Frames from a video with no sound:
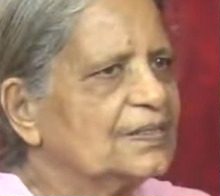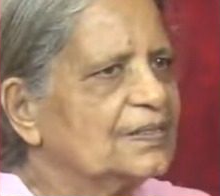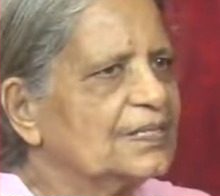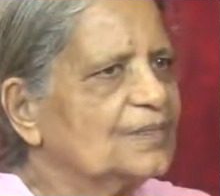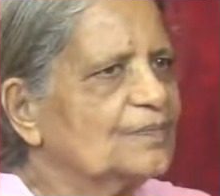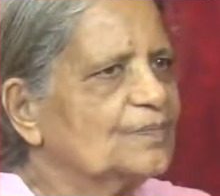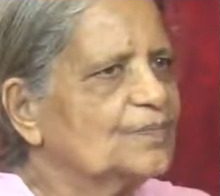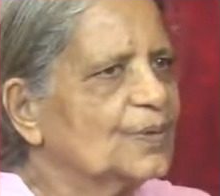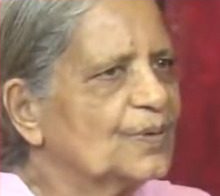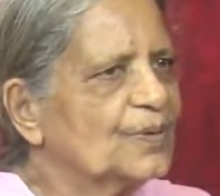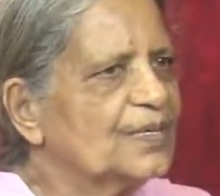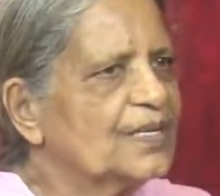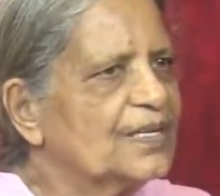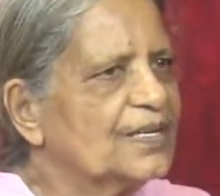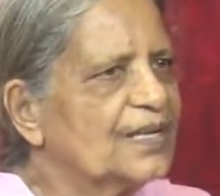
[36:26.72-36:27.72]
that
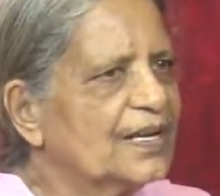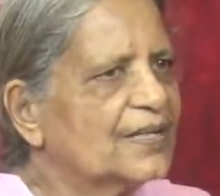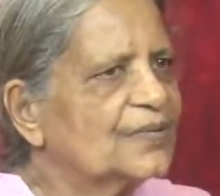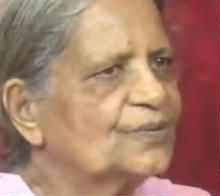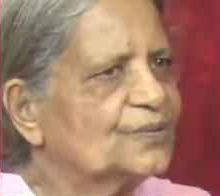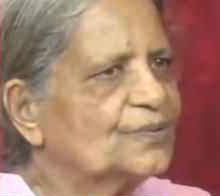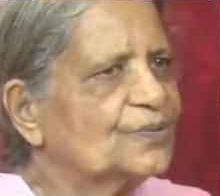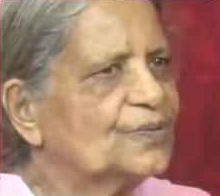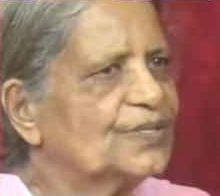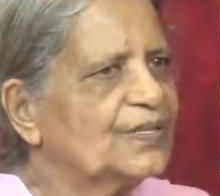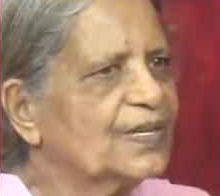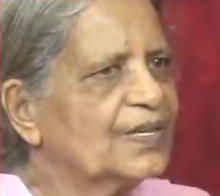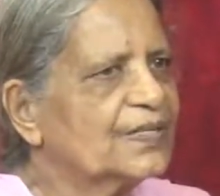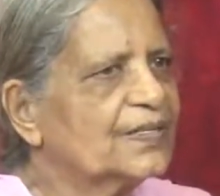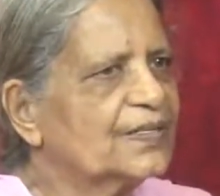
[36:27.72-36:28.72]
body has to
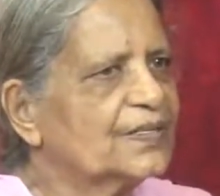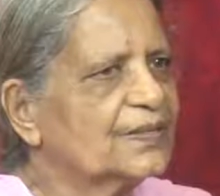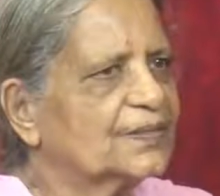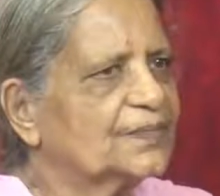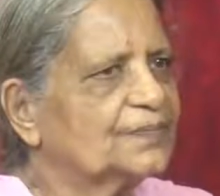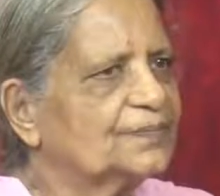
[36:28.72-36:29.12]
reject it.